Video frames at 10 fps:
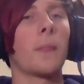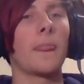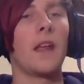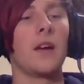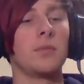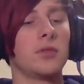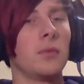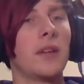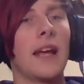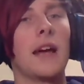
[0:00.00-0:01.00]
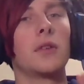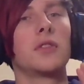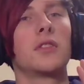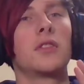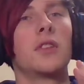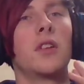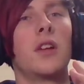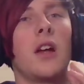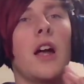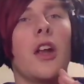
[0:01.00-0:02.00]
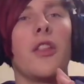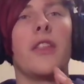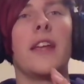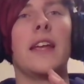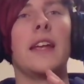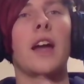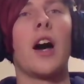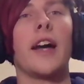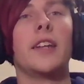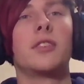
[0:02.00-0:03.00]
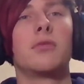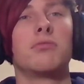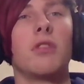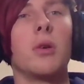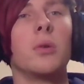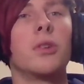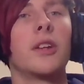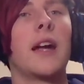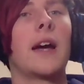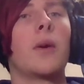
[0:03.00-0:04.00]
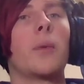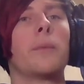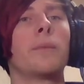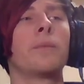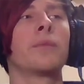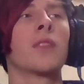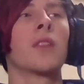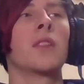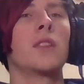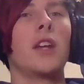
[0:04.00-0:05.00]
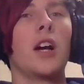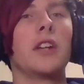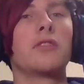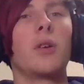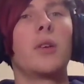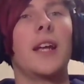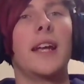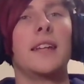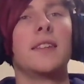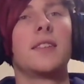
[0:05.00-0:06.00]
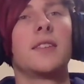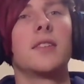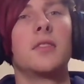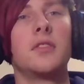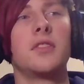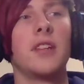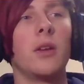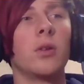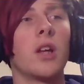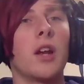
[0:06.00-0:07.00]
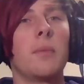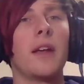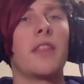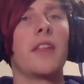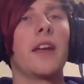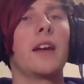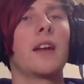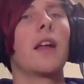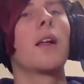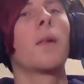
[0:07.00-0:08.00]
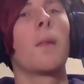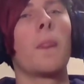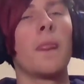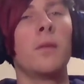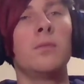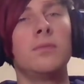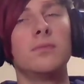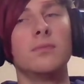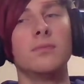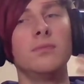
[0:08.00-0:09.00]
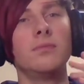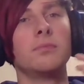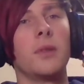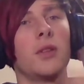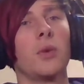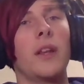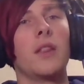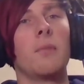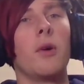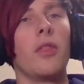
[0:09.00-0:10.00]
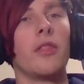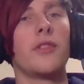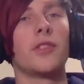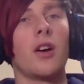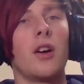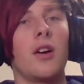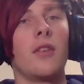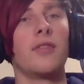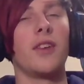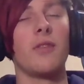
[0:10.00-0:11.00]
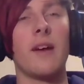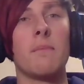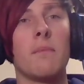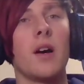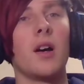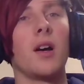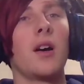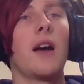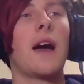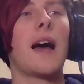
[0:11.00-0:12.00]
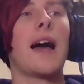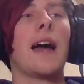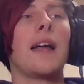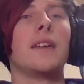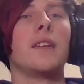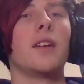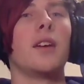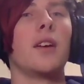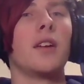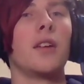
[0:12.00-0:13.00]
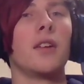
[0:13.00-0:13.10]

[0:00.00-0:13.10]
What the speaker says: Something else, the Ice Road. Now, the Ice Road is still going to be a thing between the months of November and